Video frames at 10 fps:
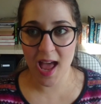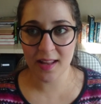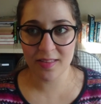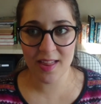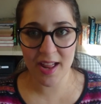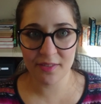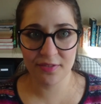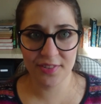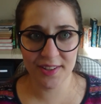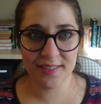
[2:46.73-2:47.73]
And that
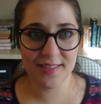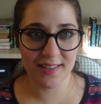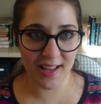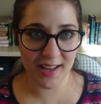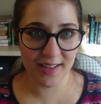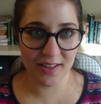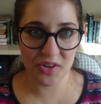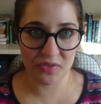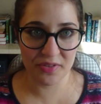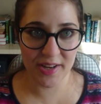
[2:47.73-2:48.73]
feels like
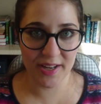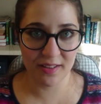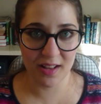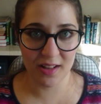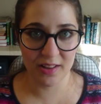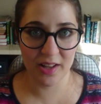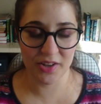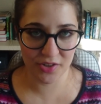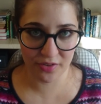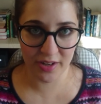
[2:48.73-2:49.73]
a real
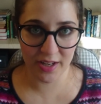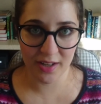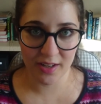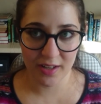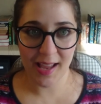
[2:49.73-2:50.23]
luxury.